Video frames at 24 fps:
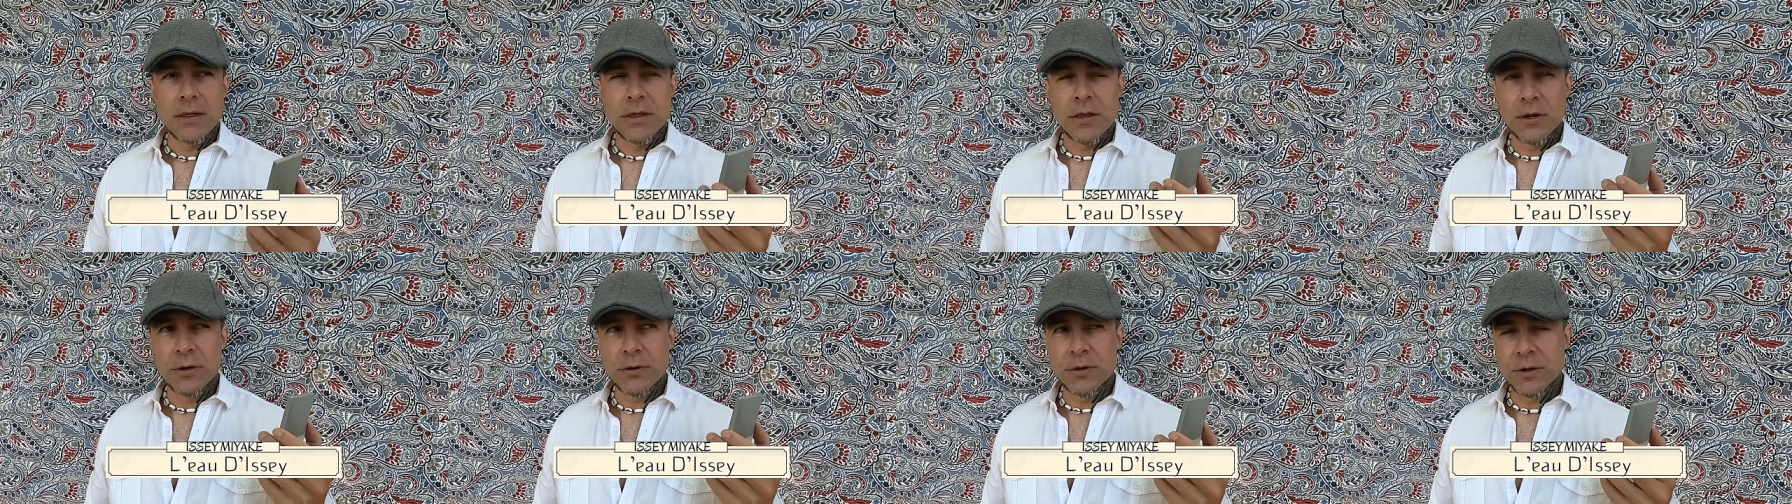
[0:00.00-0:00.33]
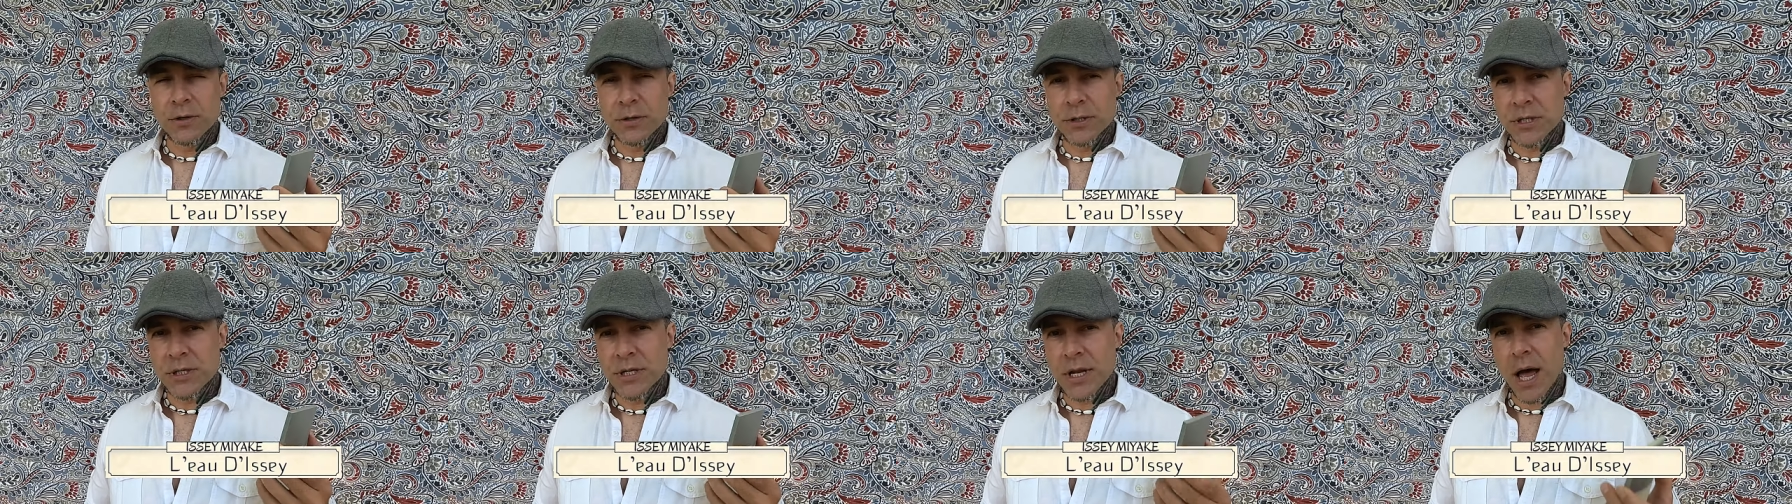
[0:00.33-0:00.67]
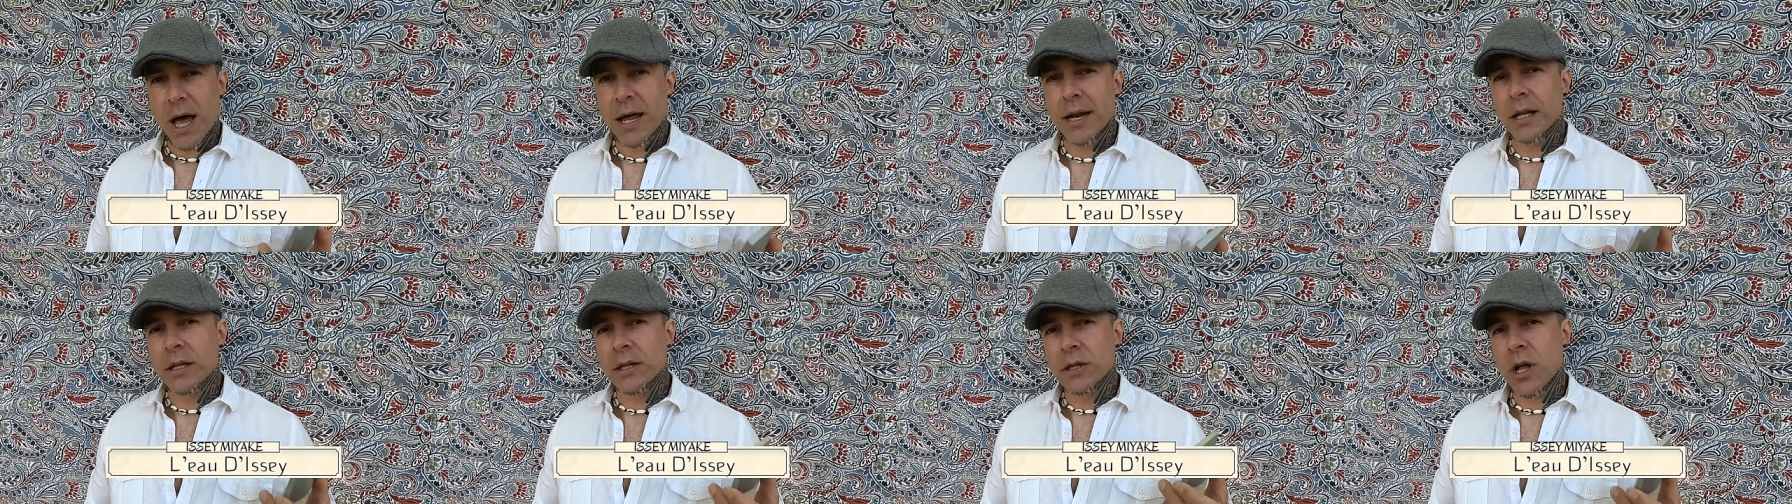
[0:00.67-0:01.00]
that there's
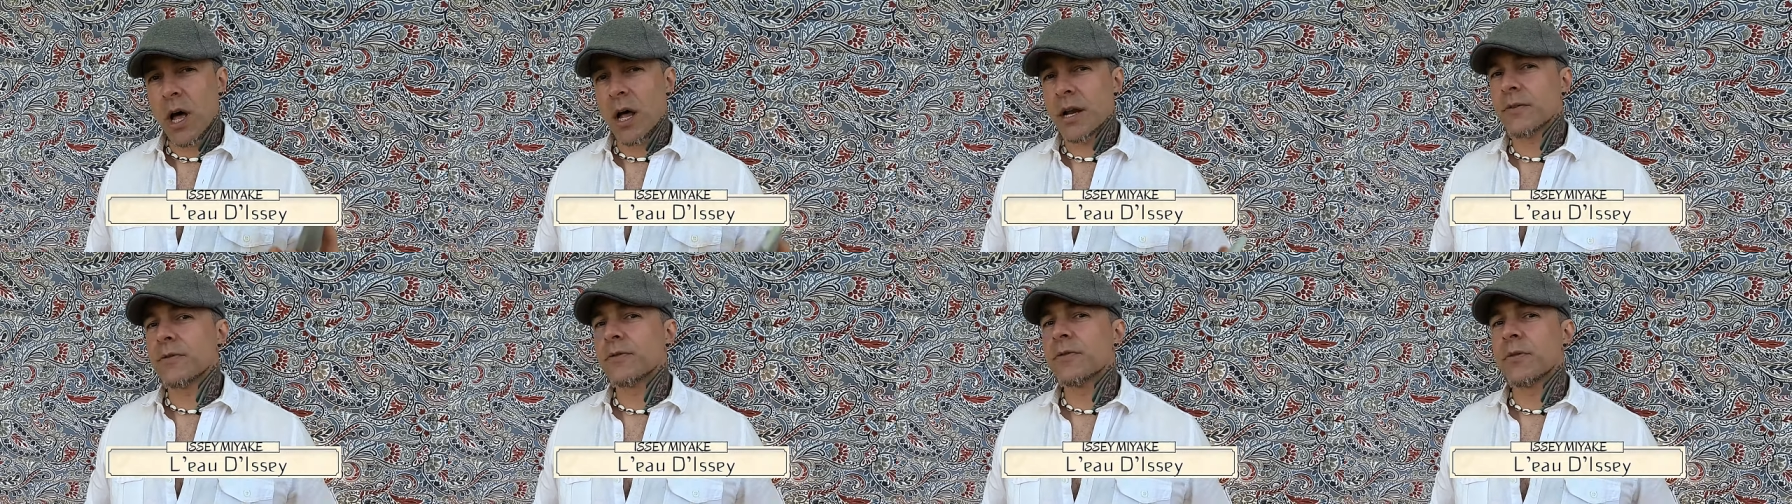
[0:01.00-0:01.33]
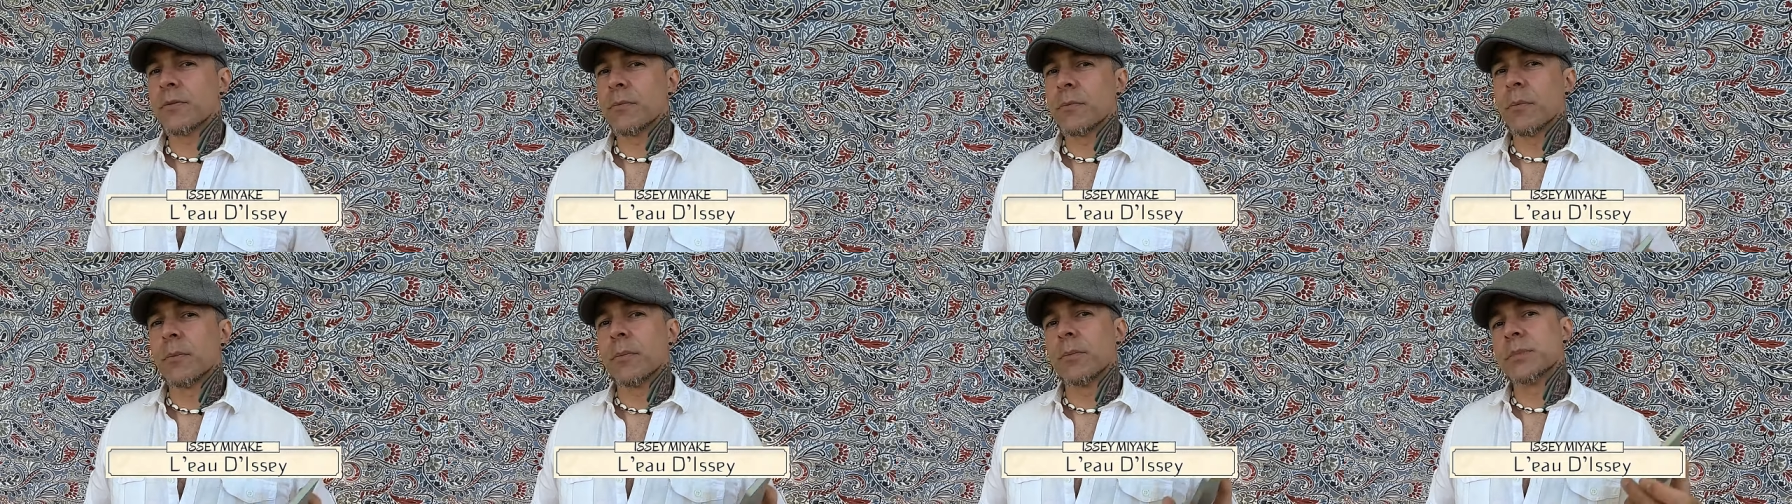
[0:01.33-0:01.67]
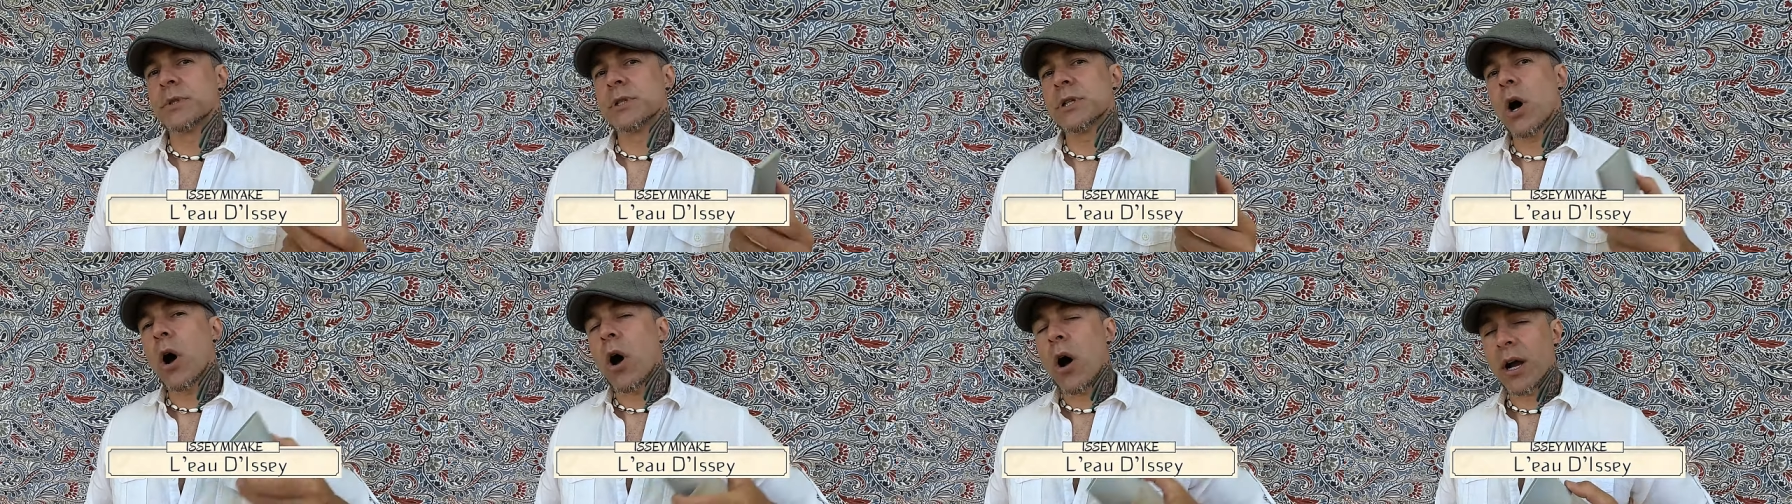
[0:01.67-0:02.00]
not a lot of
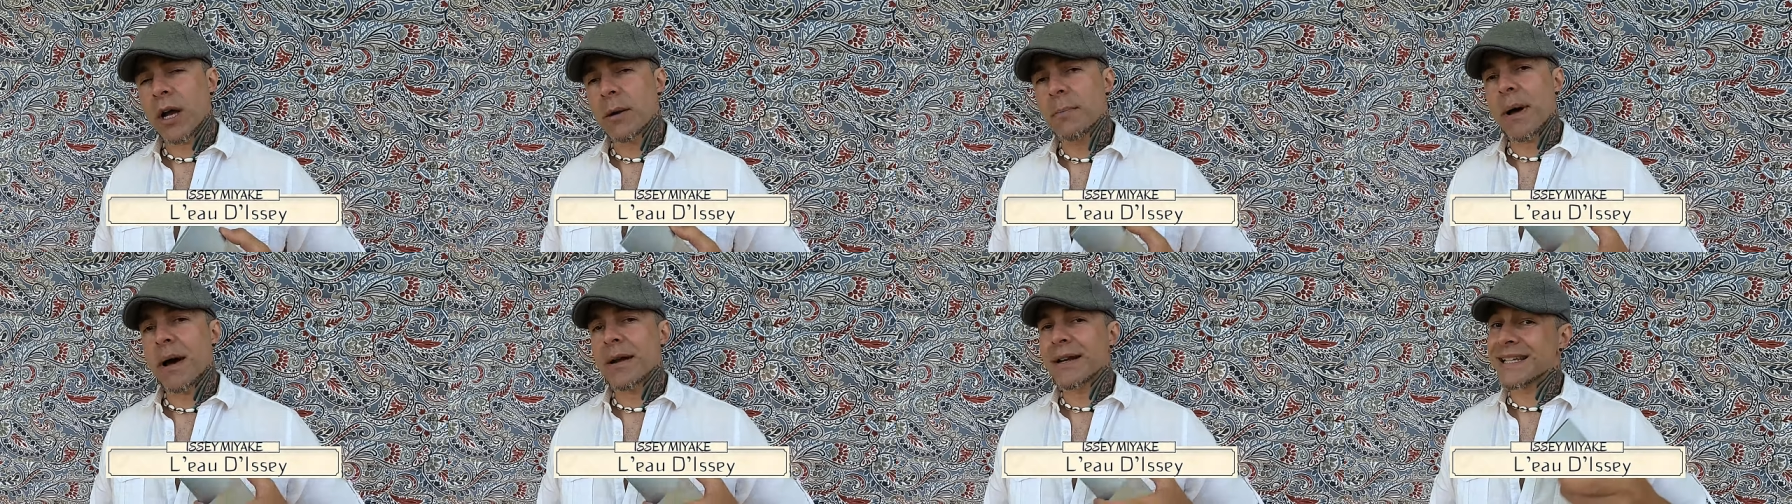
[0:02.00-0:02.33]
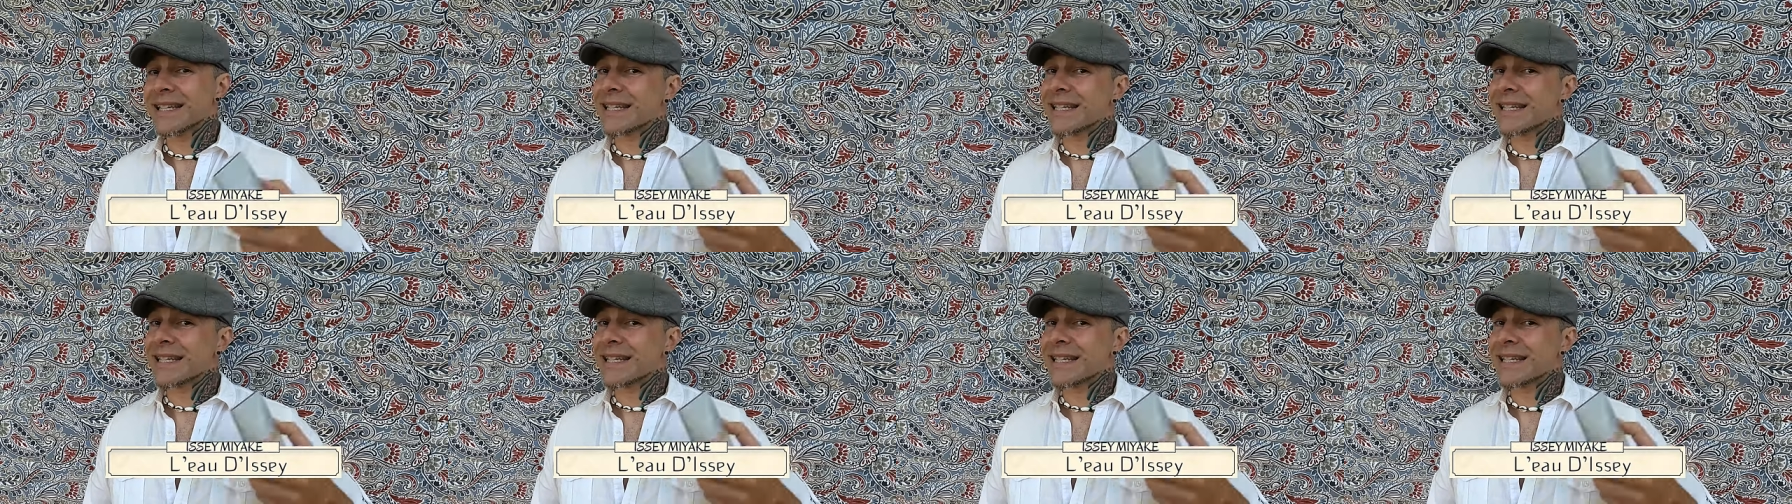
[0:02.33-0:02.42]
talk about